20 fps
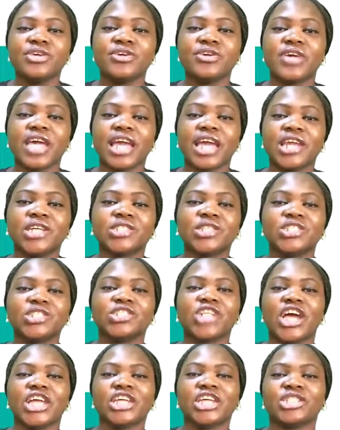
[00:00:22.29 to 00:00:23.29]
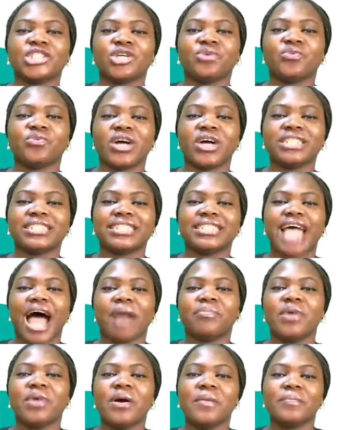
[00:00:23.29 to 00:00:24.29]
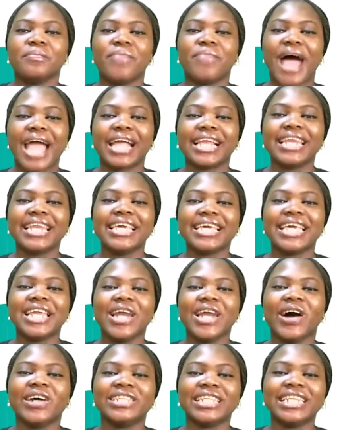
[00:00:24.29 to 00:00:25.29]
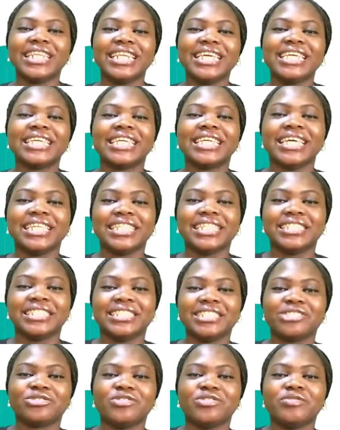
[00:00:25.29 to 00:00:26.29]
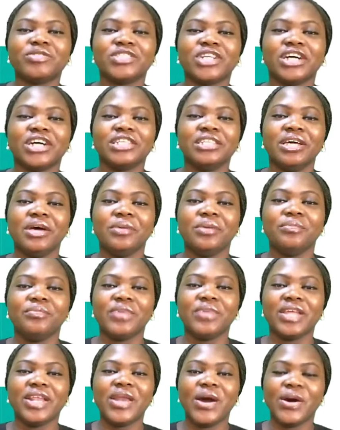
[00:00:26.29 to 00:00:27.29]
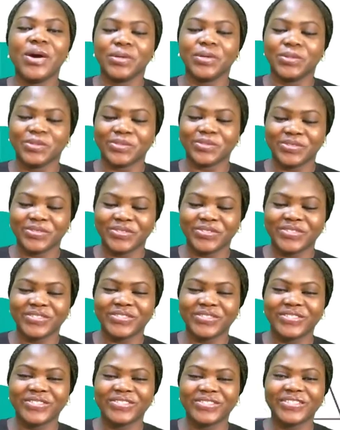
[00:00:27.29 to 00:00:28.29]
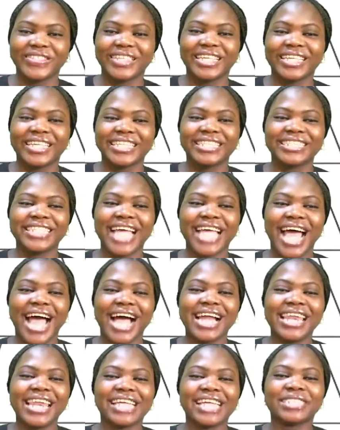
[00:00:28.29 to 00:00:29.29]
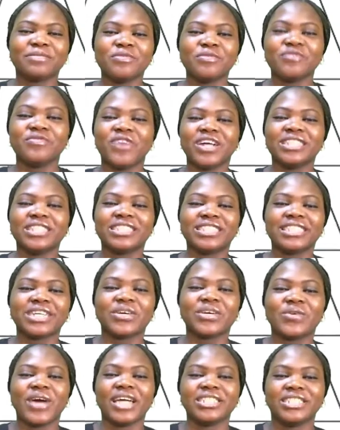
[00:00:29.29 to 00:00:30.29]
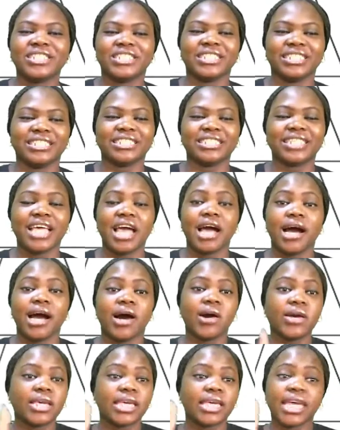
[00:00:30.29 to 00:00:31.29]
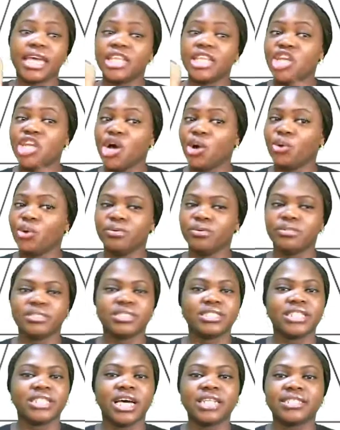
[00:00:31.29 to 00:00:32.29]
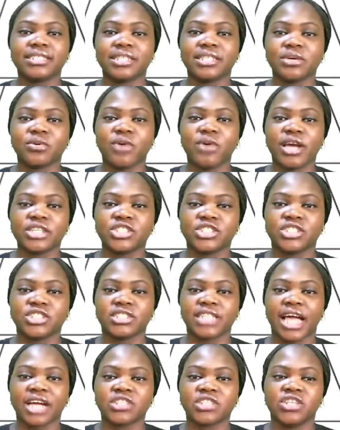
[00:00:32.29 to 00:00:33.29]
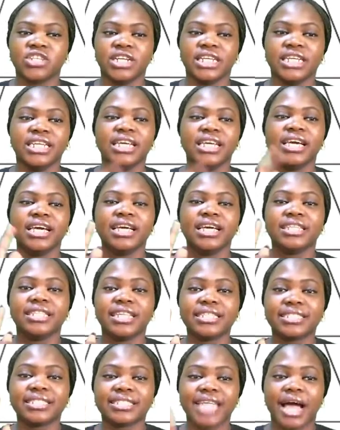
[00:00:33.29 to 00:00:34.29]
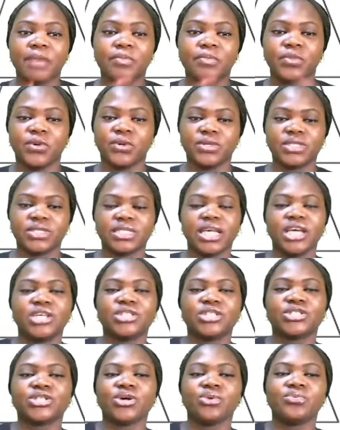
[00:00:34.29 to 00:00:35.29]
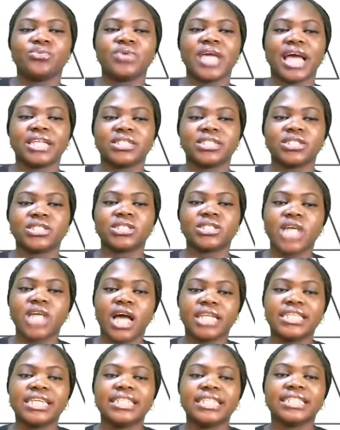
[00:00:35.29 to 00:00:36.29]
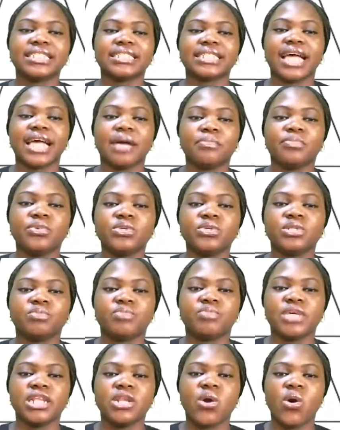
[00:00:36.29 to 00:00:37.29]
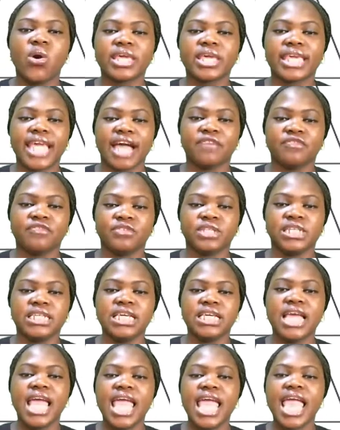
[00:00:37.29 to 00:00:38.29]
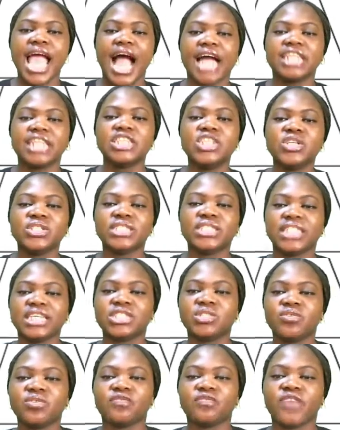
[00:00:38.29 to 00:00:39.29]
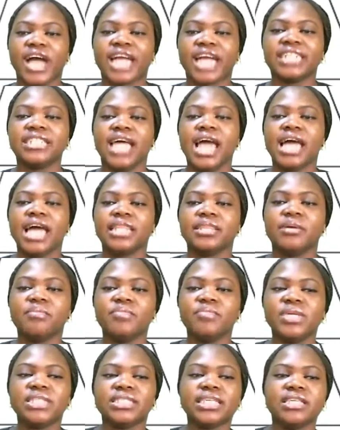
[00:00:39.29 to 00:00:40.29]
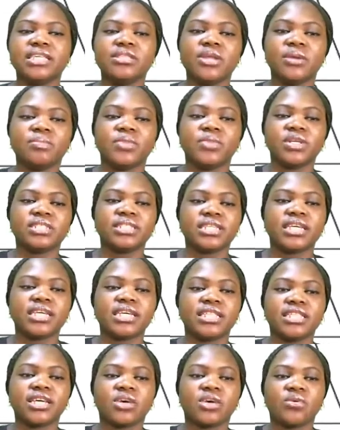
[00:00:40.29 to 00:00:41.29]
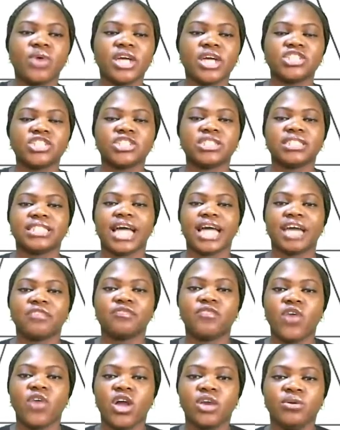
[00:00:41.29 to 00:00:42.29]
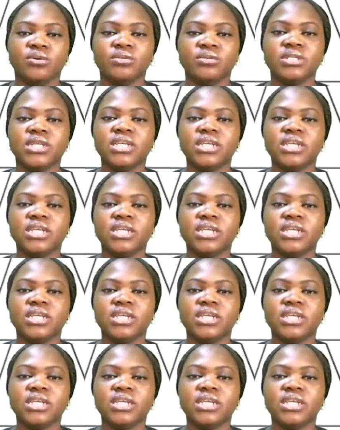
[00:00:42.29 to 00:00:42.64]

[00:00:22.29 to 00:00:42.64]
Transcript: You can also join us on WhatsApp by clicking on the link in the description below. Now let's move on to the questions. Okay, no, not the questions actually, the samples. So we have to study the samples below carefully and use it to find the missing numbers in the questions that follow.